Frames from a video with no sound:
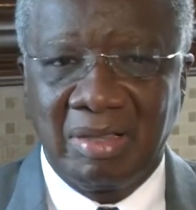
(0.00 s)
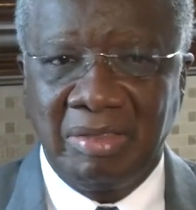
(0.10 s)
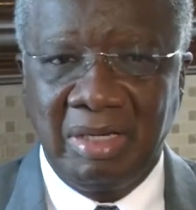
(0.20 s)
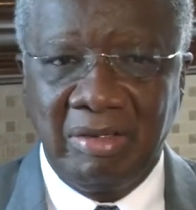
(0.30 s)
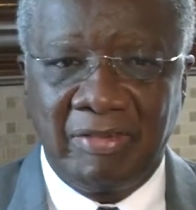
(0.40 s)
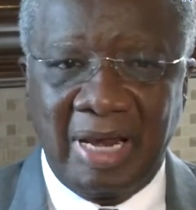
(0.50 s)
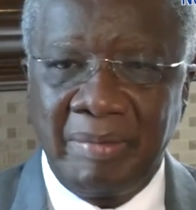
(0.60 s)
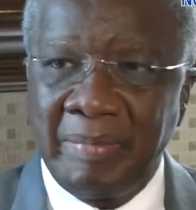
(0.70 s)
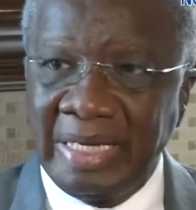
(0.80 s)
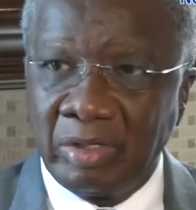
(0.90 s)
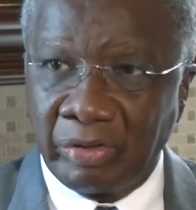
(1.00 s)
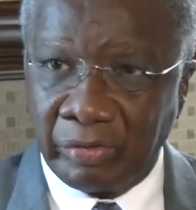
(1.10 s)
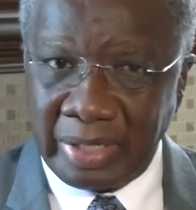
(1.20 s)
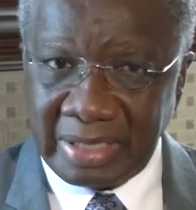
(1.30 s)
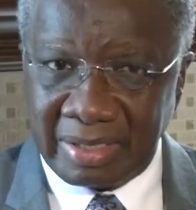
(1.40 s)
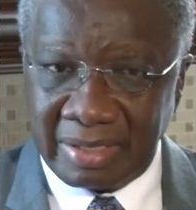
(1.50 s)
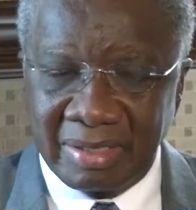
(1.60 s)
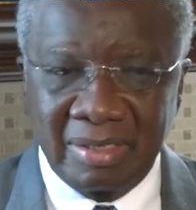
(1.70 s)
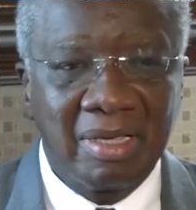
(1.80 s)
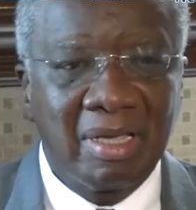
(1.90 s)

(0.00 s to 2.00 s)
the developmental trusts